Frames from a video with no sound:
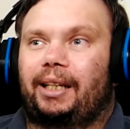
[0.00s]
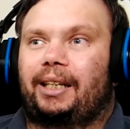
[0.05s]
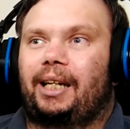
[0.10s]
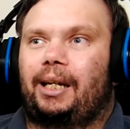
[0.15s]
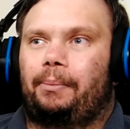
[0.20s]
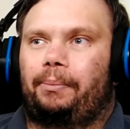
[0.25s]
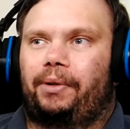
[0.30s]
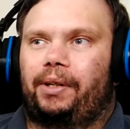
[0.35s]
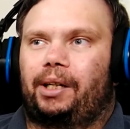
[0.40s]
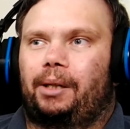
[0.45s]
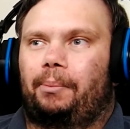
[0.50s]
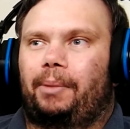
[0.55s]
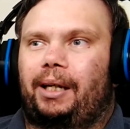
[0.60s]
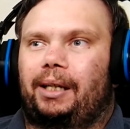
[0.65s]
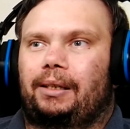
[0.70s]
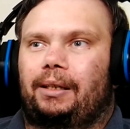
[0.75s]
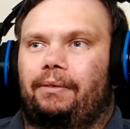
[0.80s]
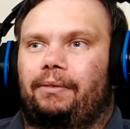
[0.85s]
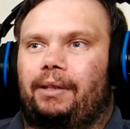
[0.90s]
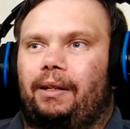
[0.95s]
they can bring her
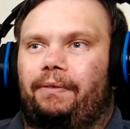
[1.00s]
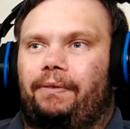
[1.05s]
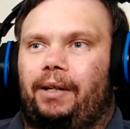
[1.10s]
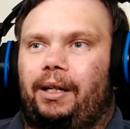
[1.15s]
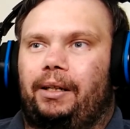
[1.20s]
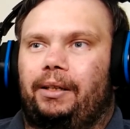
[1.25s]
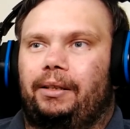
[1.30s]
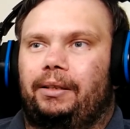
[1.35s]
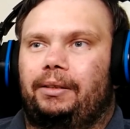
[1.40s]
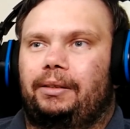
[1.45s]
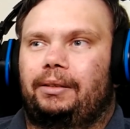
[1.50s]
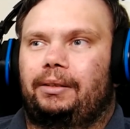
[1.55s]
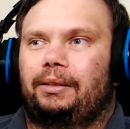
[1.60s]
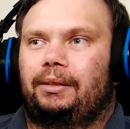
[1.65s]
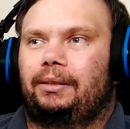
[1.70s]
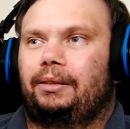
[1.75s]
back if they find her.